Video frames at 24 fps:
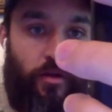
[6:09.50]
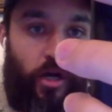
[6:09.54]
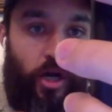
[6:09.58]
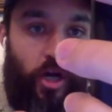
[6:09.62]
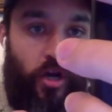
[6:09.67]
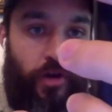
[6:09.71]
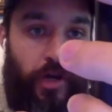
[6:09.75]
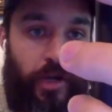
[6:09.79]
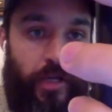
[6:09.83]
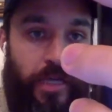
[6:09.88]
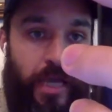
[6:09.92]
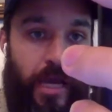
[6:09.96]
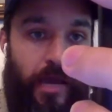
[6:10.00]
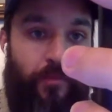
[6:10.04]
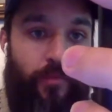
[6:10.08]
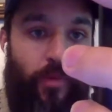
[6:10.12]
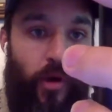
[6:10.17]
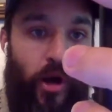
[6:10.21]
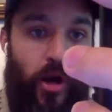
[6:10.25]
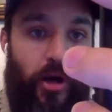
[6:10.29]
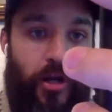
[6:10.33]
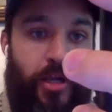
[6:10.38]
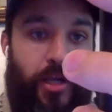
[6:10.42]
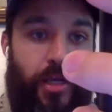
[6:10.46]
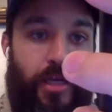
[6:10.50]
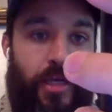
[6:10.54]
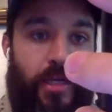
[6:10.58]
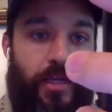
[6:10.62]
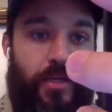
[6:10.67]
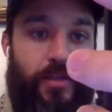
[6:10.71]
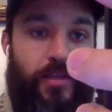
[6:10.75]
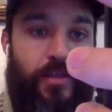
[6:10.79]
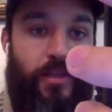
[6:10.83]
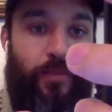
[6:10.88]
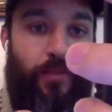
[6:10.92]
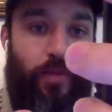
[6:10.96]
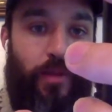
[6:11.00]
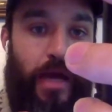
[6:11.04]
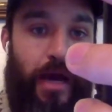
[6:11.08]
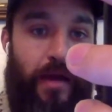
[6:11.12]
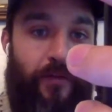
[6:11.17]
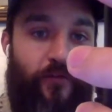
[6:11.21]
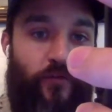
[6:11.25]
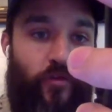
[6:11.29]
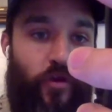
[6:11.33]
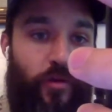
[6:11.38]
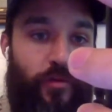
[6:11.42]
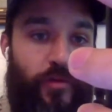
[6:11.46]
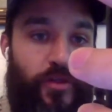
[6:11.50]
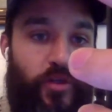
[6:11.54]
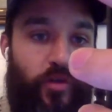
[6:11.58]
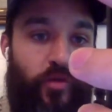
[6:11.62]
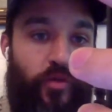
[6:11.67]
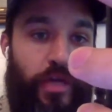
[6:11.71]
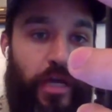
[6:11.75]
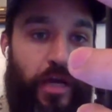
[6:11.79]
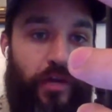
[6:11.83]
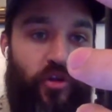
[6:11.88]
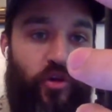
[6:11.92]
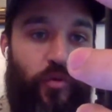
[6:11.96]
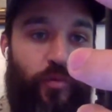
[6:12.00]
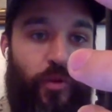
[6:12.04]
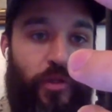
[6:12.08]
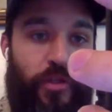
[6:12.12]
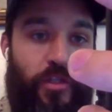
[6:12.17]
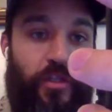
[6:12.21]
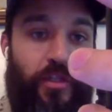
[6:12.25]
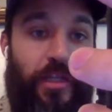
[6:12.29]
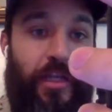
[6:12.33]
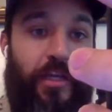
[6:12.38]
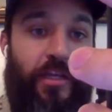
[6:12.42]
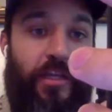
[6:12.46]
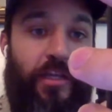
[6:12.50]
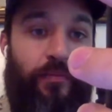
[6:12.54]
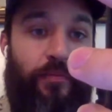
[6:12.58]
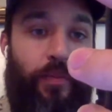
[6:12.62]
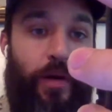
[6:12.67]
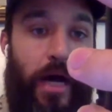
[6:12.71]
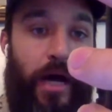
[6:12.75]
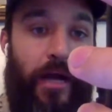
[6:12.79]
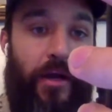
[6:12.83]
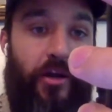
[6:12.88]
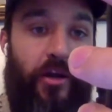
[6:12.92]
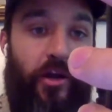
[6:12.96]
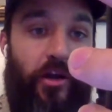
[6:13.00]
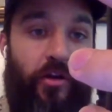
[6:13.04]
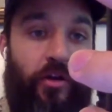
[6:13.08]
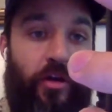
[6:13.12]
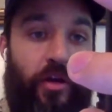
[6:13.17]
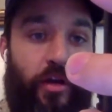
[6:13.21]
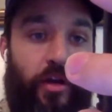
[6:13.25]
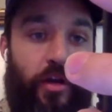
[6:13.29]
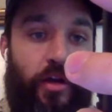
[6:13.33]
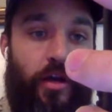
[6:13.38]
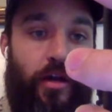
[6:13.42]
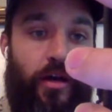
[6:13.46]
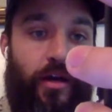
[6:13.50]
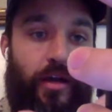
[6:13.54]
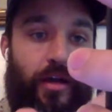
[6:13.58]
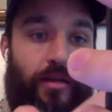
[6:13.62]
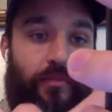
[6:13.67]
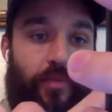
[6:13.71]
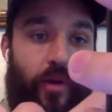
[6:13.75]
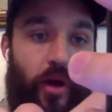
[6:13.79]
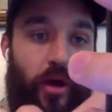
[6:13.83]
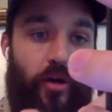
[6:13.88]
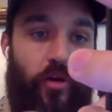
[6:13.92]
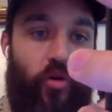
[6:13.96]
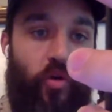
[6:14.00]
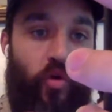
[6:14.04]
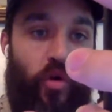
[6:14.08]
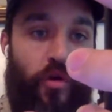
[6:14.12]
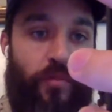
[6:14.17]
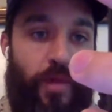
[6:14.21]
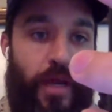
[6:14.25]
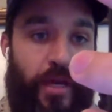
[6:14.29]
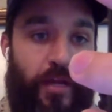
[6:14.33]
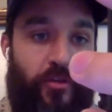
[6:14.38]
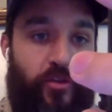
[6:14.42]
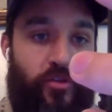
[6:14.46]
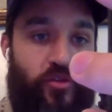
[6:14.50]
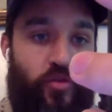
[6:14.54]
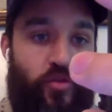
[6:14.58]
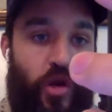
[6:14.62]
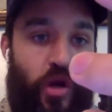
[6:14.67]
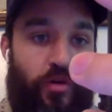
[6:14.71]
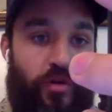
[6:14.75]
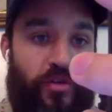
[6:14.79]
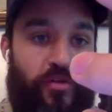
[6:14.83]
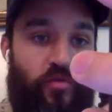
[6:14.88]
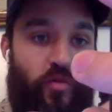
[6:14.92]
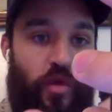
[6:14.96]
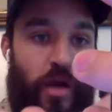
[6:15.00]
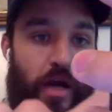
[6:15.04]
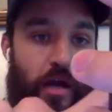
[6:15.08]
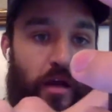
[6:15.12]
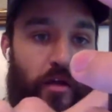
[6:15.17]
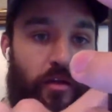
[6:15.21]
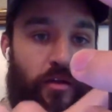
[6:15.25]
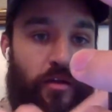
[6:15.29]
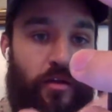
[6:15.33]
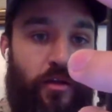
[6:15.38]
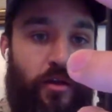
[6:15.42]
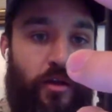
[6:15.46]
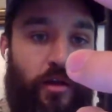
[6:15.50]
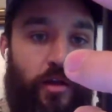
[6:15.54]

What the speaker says: Okay, yeah, Embark is the platform. So yeah, they'll put the link in the bio, Embark or Makers Row as well.